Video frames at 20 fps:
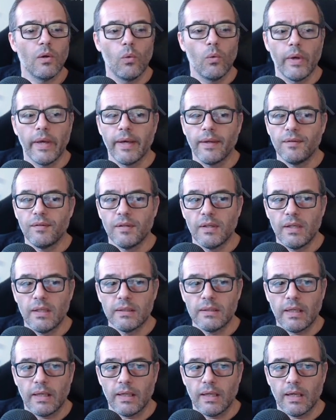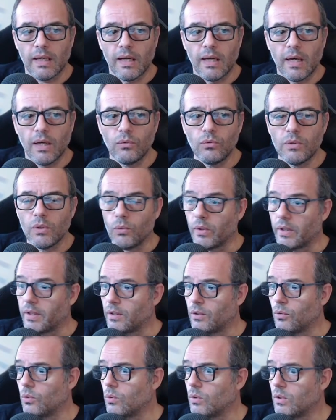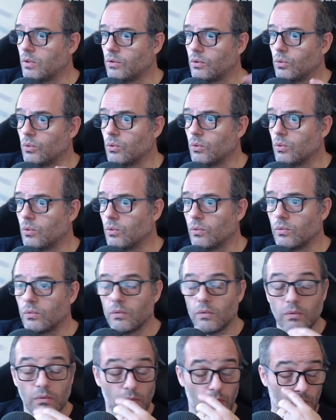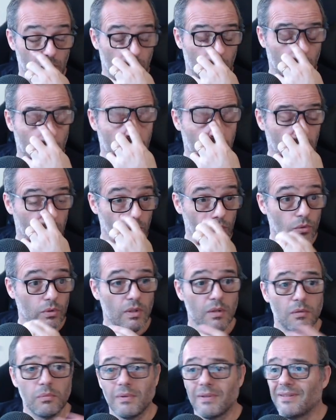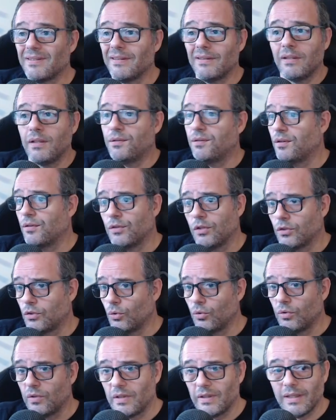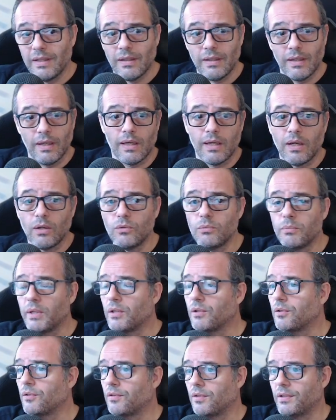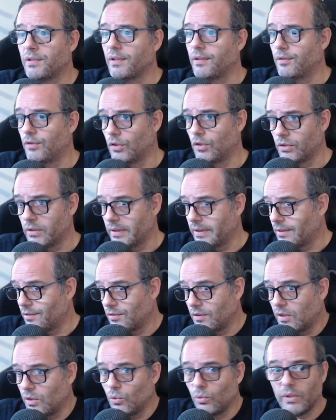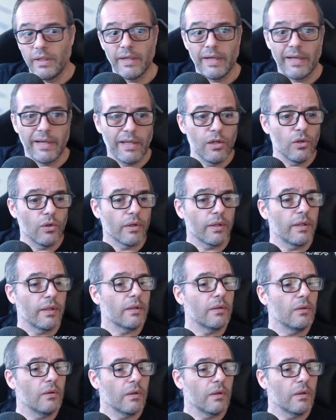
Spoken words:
We can select an account where you want to execute this, but this is not using the account because it is not executing any order.